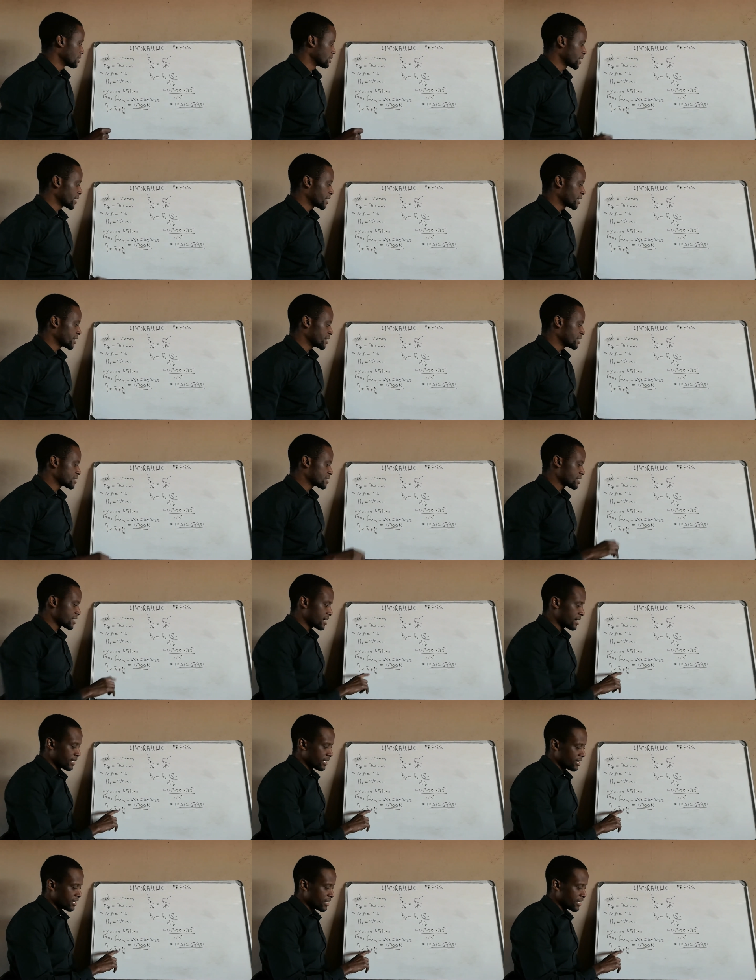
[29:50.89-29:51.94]
there is
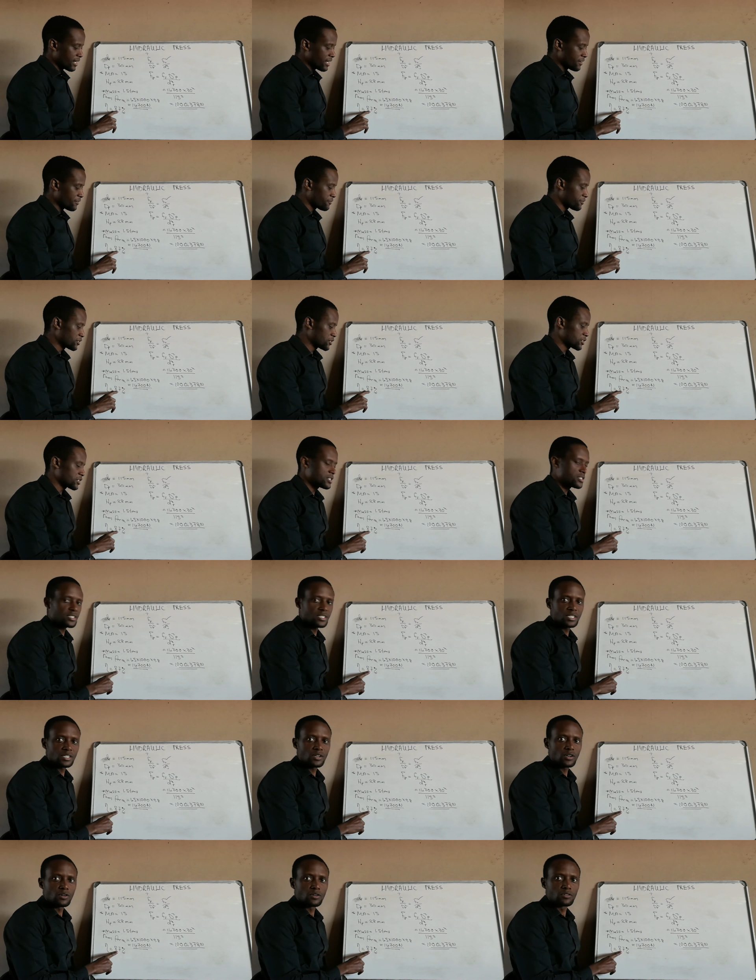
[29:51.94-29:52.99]
an
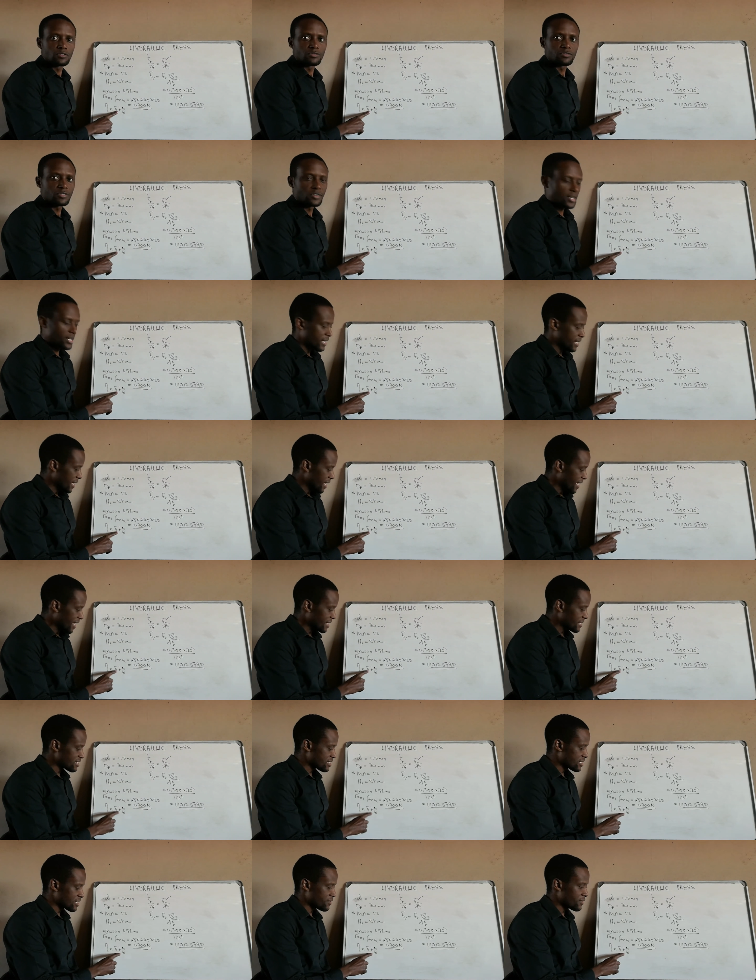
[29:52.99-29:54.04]
efficiency of
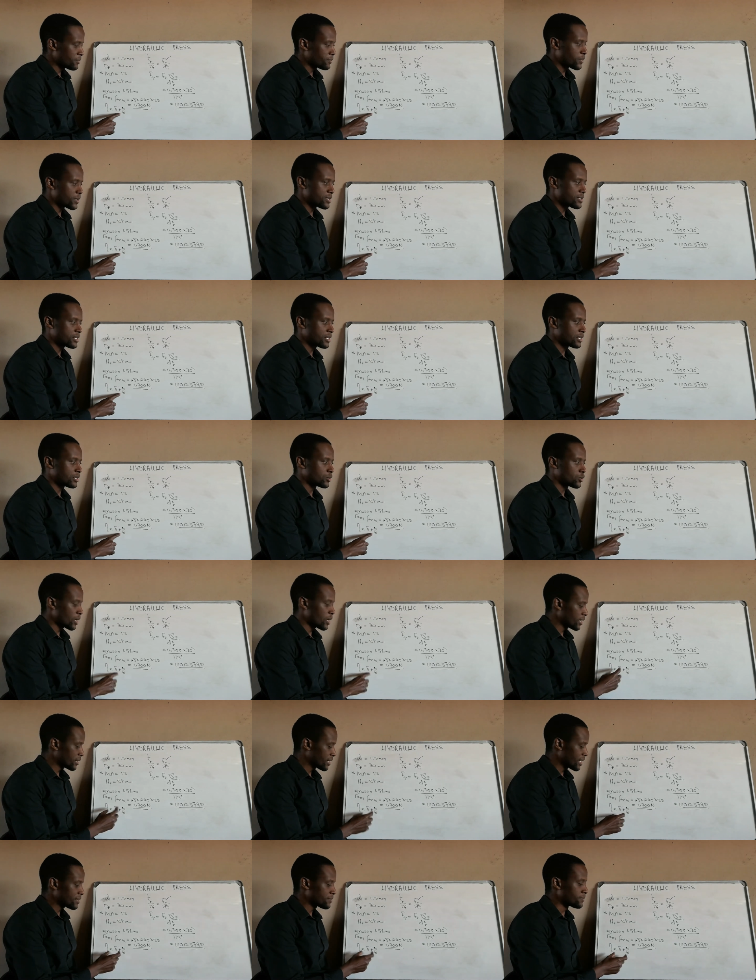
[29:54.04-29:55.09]
87%.
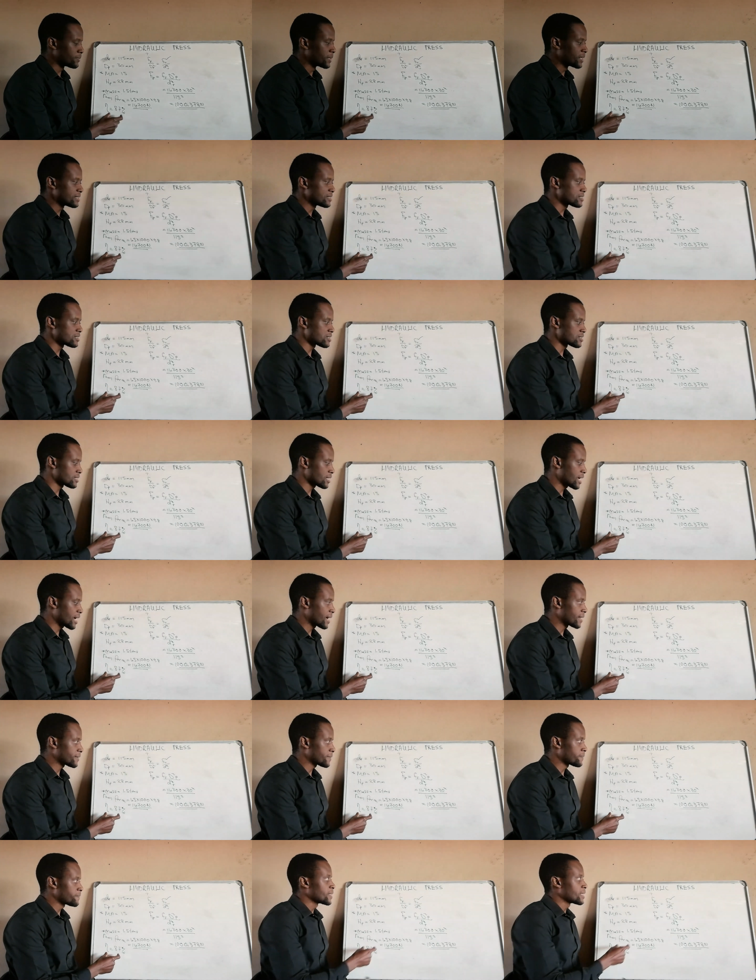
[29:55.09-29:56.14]
What that means is
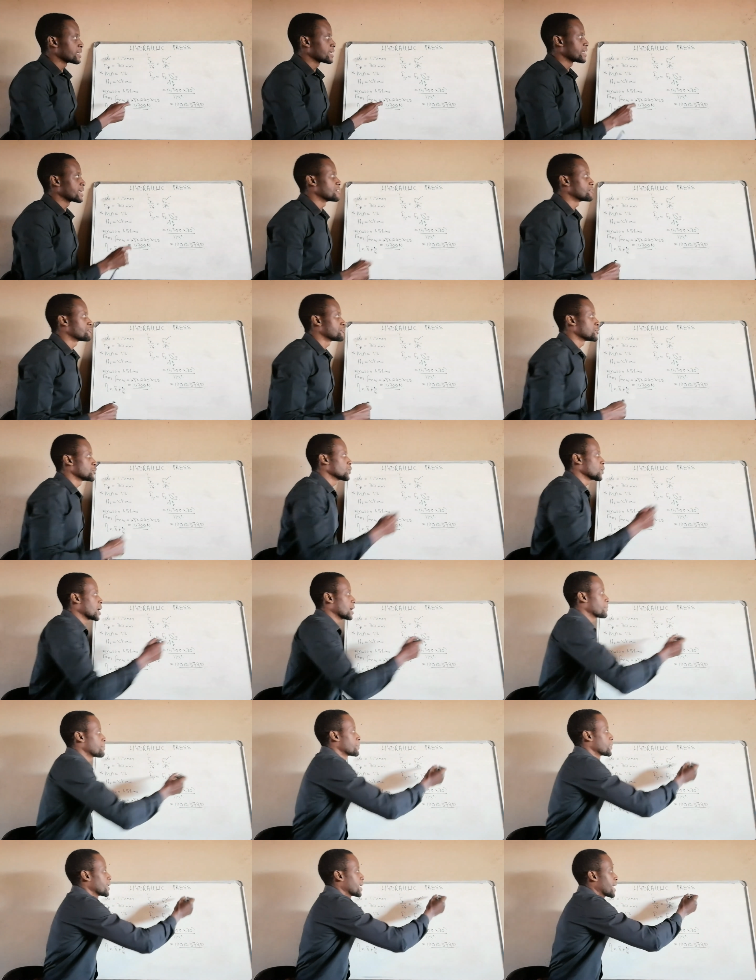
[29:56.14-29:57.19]
that if you
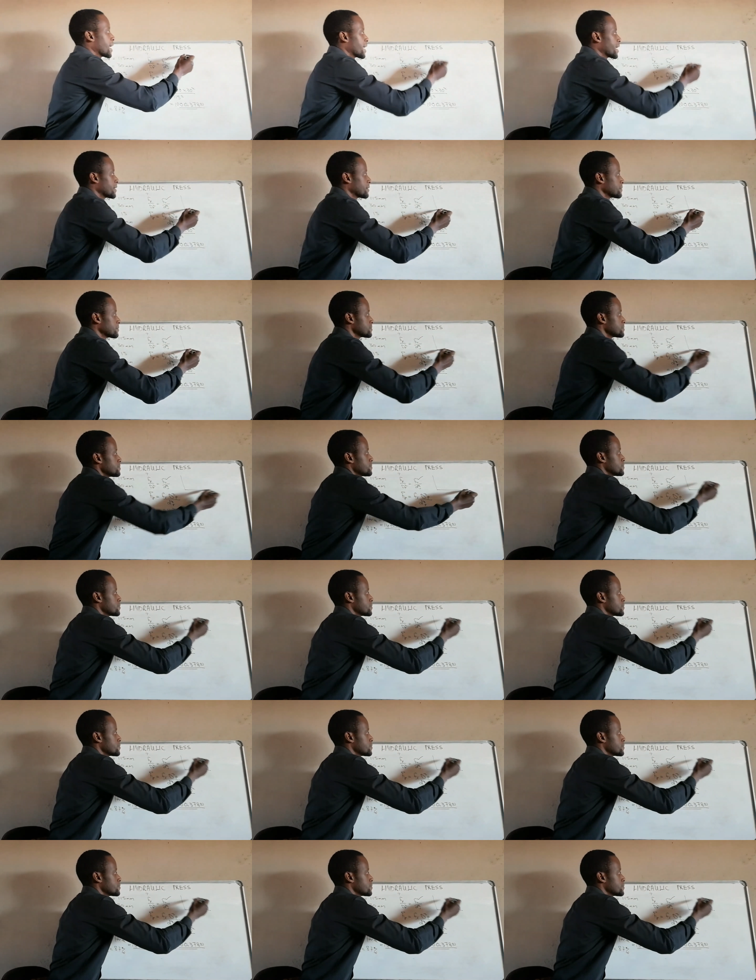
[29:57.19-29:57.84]
apply